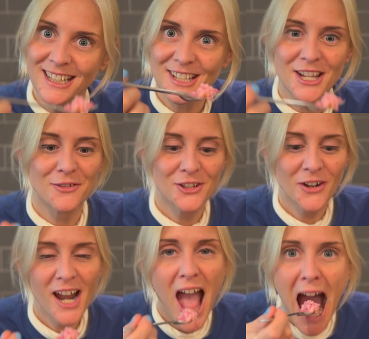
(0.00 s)
Let's give it a
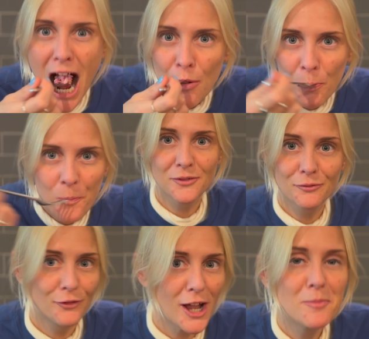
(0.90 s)
try. It's cool when it's
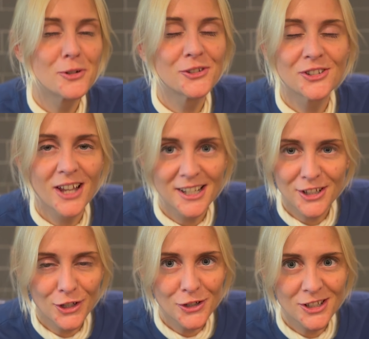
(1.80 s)
vibrant as
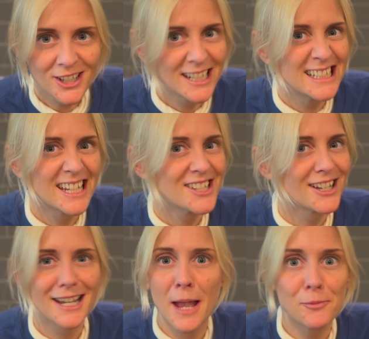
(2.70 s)
it looks. It tastes
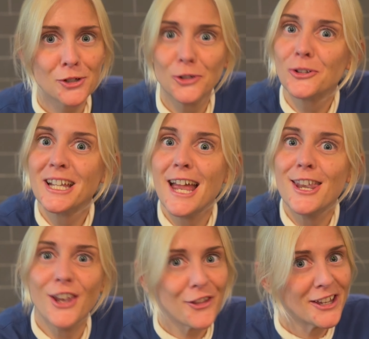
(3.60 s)
like absolutely
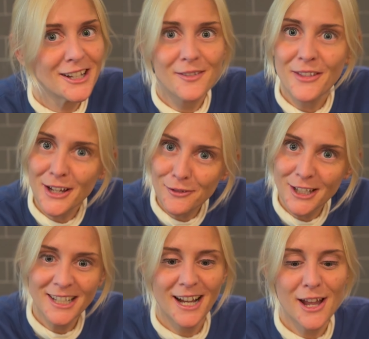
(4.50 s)
nothing.
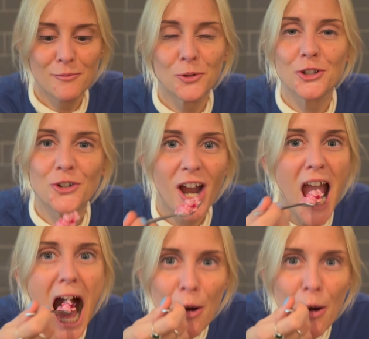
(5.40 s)
Thankfully, I have more to try.